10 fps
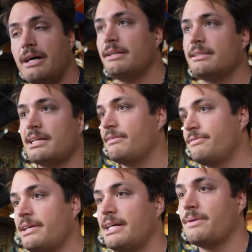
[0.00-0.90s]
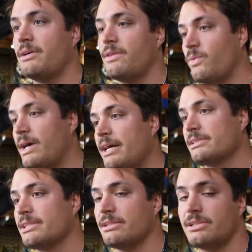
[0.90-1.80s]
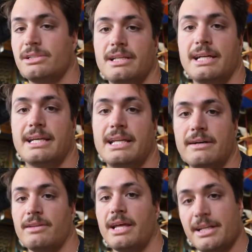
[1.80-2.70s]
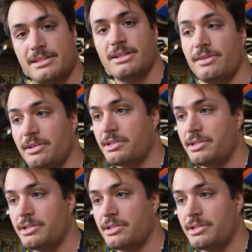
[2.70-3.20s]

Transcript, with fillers: Now I just gotta figure out where all the wires go so that I can have lights on the